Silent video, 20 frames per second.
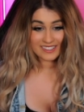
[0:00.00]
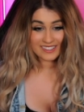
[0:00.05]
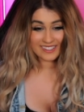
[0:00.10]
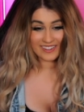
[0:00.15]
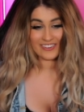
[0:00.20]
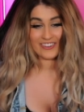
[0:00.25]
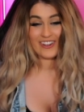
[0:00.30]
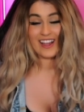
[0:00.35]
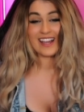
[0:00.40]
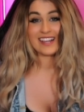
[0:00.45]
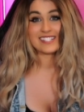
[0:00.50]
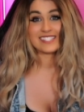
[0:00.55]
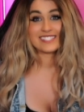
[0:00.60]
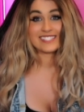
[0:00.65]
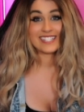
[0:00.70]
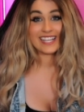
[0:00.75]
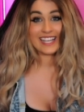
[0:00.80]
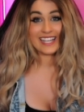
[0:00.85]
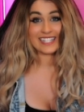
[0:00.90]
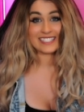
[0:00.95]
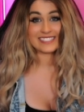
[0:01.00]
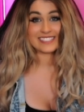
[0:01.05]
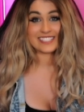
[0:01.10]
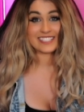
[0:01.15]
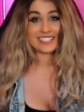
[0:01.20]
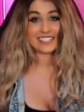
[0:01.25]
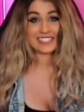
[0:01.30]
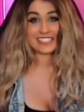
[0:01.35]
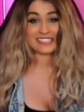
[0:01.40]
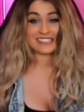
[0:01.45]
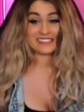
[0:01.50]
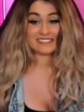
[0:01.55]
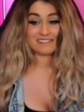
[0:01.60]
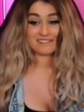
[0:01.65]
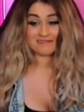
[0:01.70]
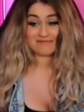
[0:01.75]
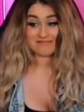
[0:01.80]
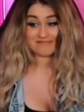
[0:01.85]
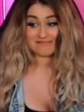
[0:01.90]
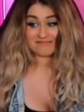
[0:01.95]
Oh gosh, it's gonna...
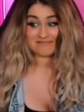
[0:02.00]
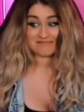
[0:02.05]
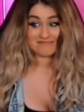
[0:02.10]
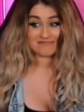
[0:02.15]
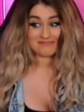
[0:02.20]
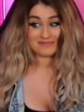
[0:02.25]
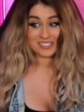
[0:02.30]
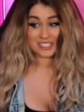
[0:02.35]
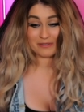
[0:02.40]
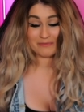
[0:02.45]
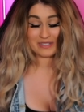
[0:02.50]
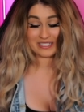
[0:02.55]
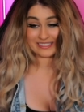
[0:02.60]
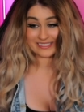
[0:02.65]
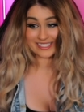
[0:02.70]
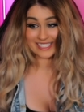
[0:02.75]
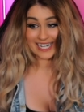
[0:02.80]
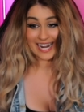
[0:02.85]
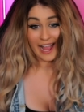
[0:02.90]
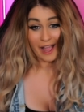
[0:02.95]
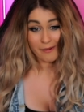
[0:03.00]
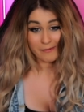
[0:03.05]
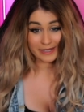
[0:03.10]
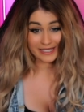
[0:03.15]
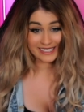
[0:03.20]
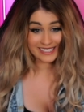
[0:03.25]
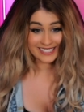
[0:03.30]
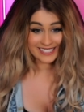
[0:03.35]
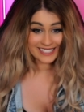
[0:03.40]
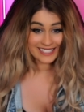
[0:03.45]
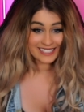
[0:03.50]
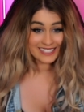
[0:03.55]
Something is gonna happen.